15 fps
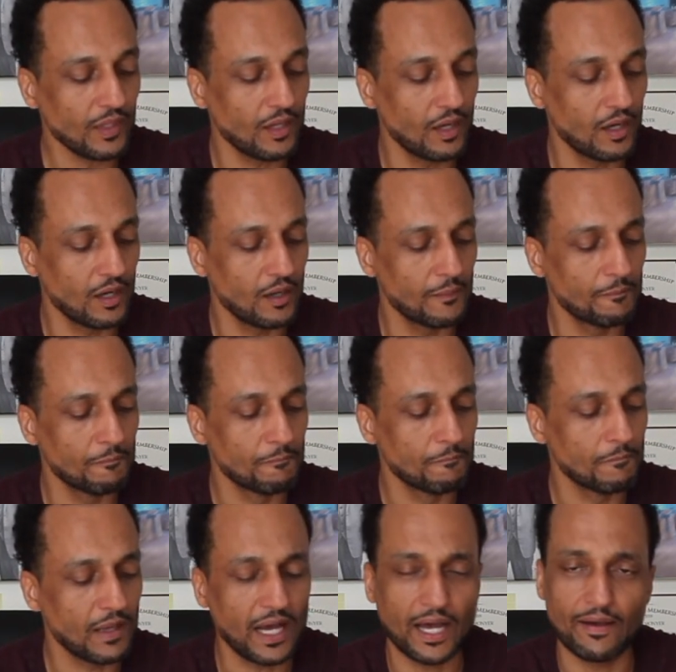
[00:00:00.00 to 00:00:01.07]
I
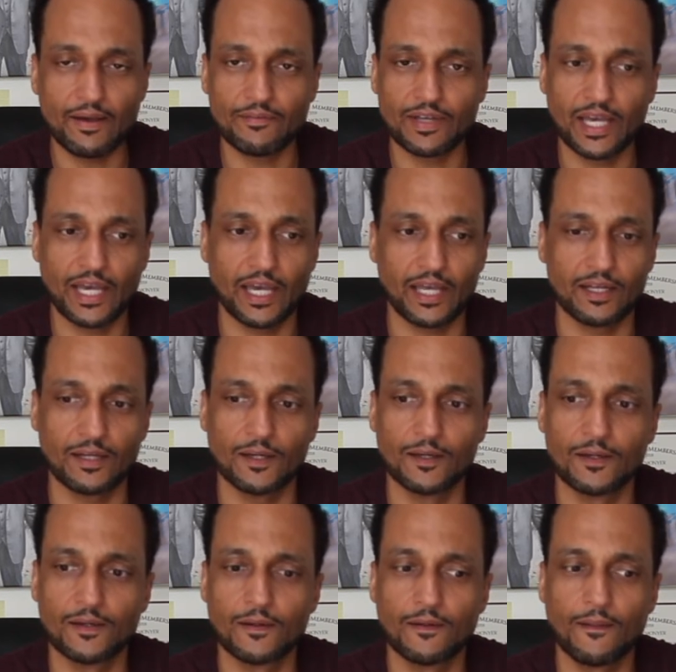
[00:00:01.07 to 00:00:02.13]
haven't had
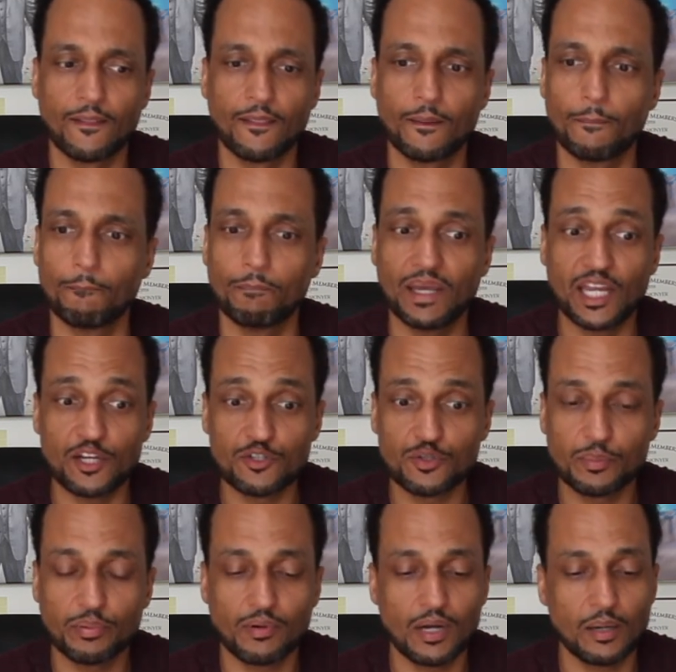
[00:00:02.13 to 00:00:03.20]
major
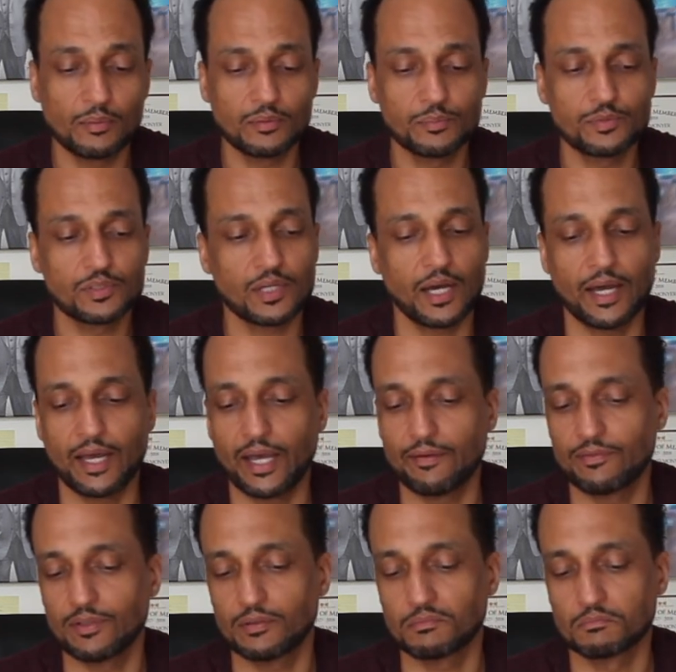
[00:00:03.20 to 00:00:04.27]
problems. I
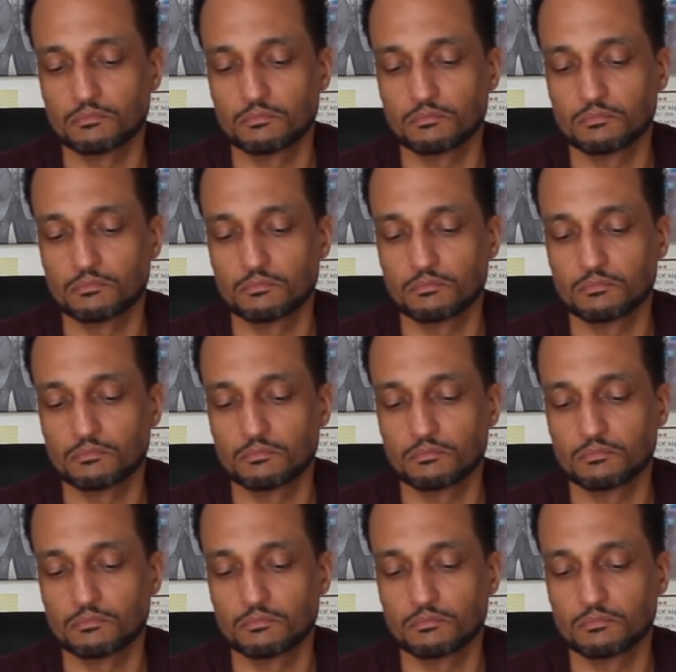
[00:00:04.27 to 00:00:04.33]
haven't